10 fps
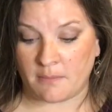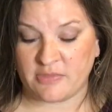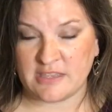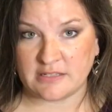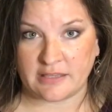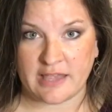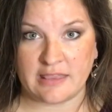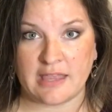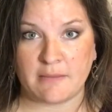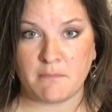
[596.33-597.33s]
things like that
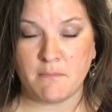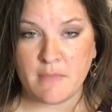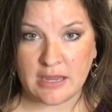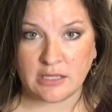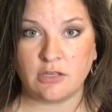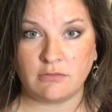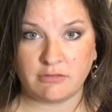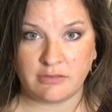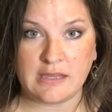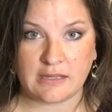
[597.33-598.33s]
that make you
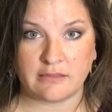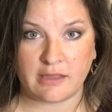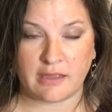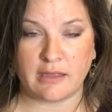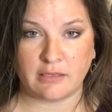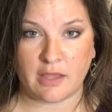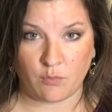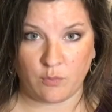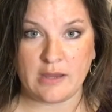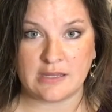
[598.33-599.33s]
think
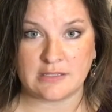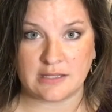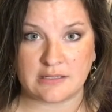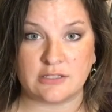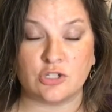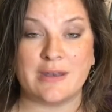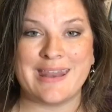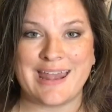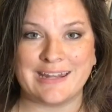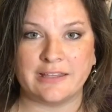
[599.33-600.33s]
that wheat is a
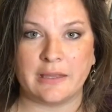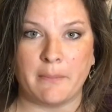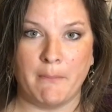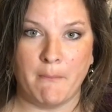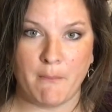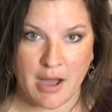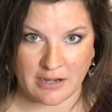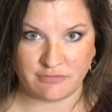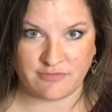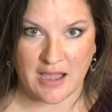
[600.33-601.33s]
genetically
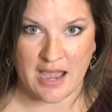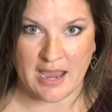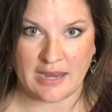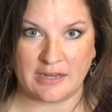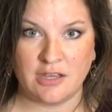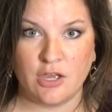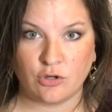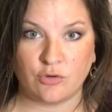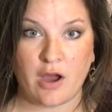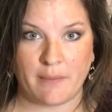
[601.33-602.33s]
modified
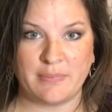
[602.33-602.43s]
crop,